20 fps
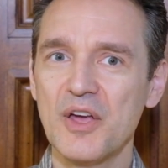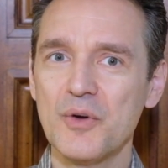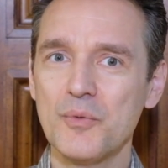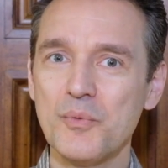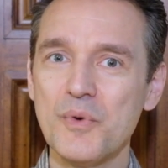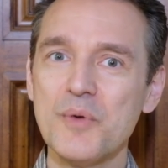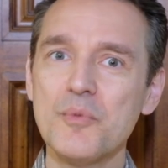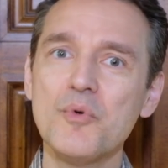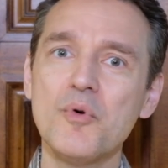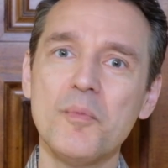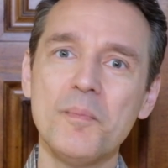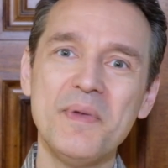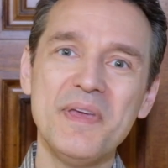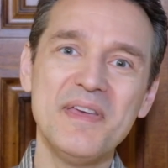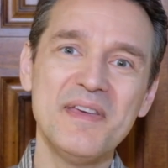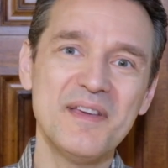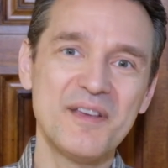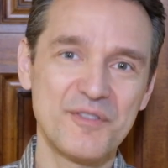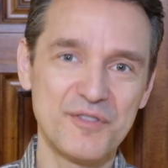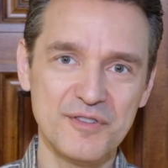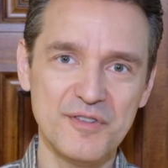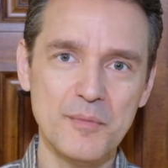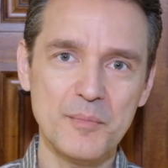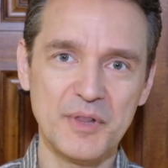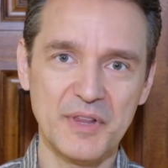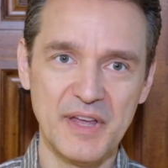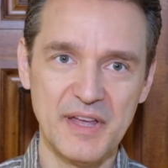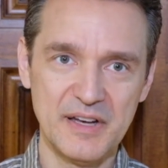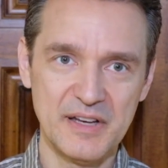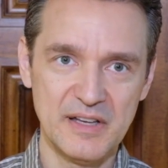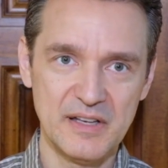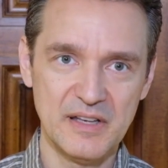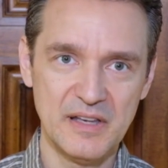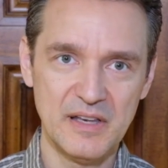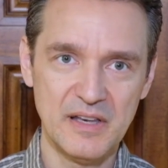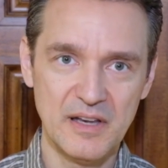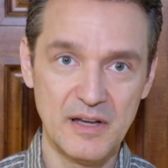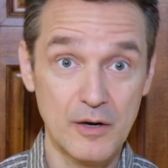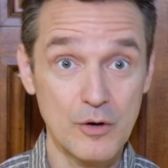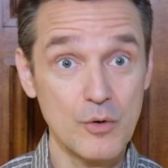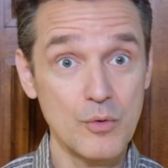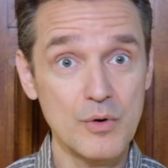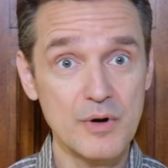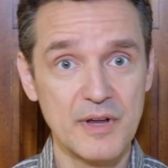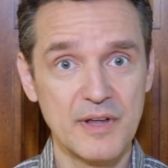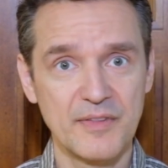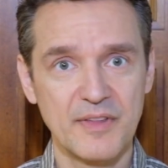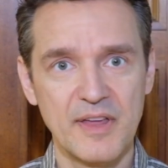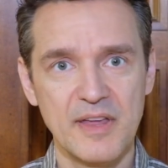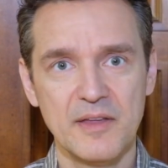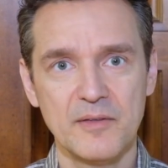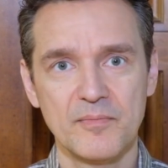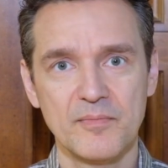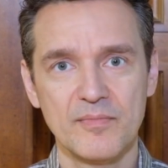we will be assimilated accordingly.